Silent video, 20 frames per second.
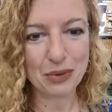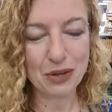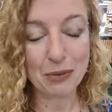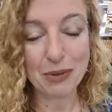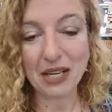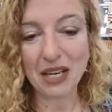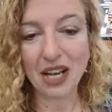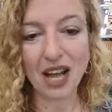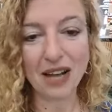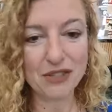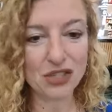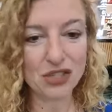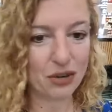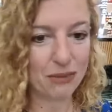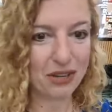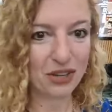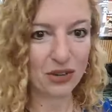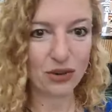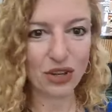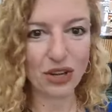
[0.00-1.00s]
We're going to be live
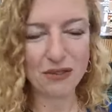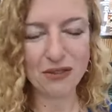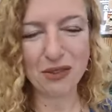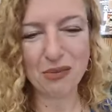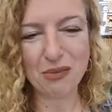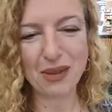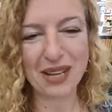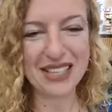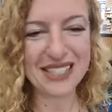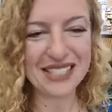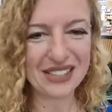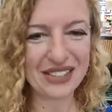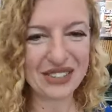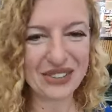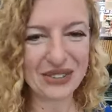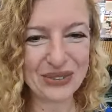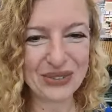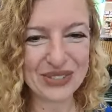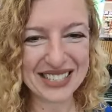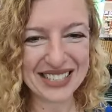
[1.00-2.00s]
streaming all over the place, so
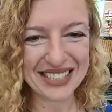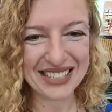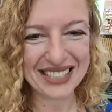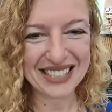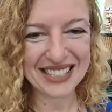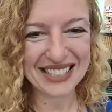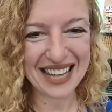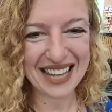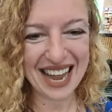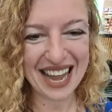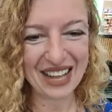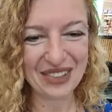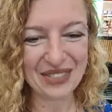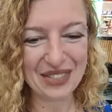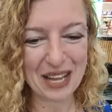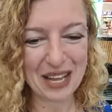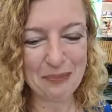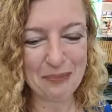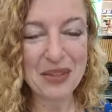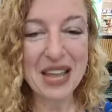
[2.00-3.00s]
you'll see us out
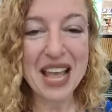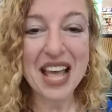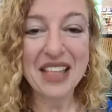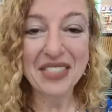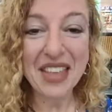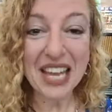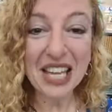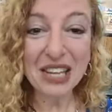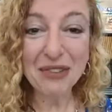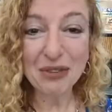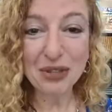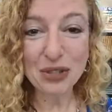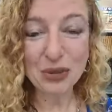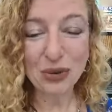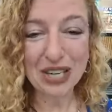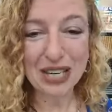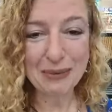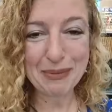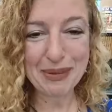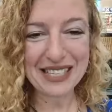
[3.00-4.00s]
there. Thank you for
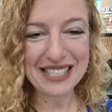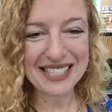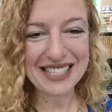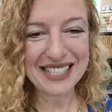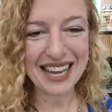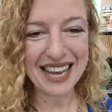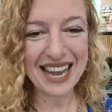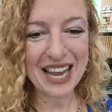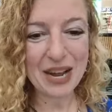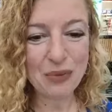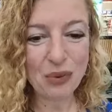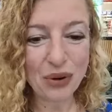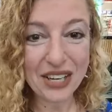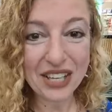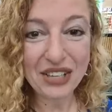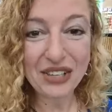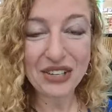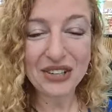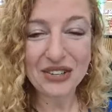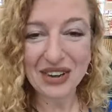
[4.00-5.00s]
joining me today. What are
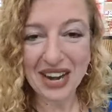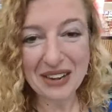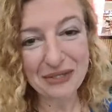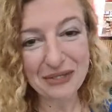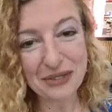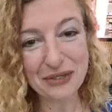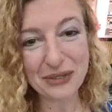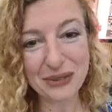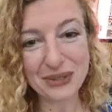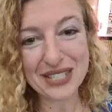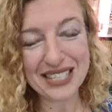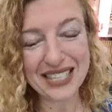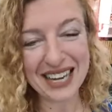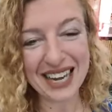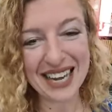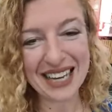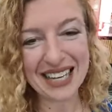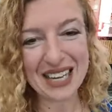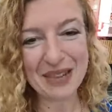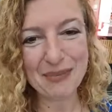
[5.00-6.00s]
you grateful for
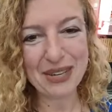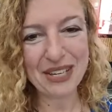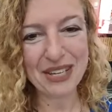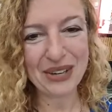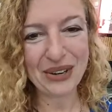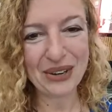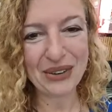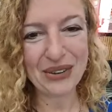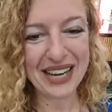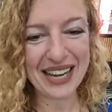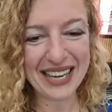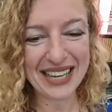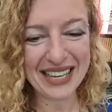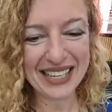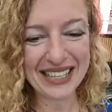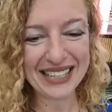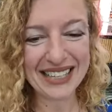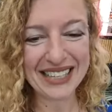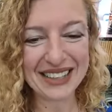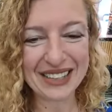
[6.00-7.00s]
today? Let me know
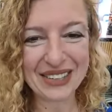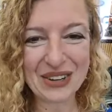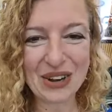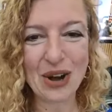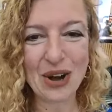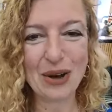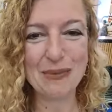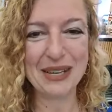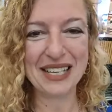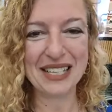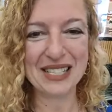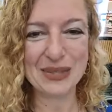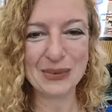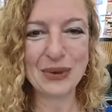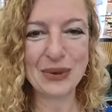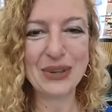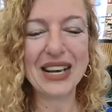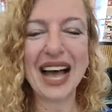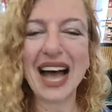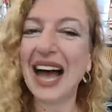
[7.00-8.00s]
in the comments.
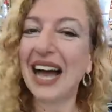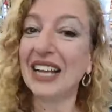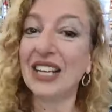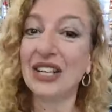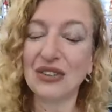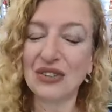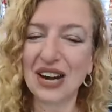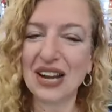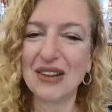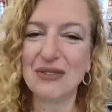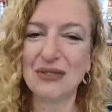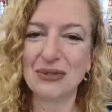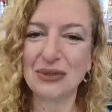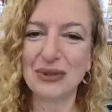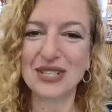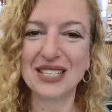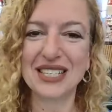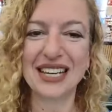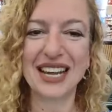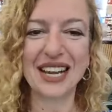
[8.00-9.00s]
What are you grateful
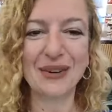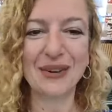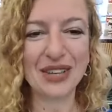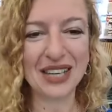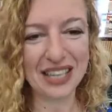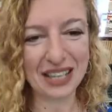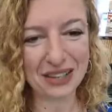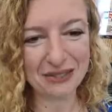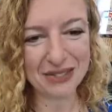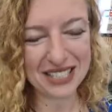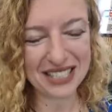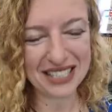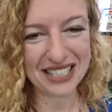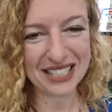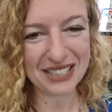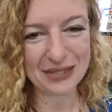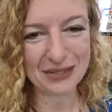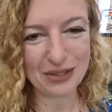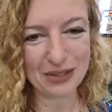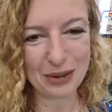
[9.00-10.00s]
for today? I would love to
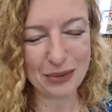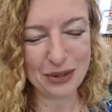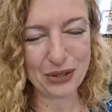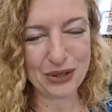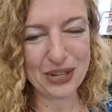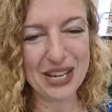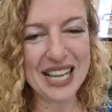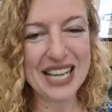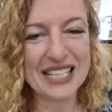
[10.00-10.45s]
hear from you.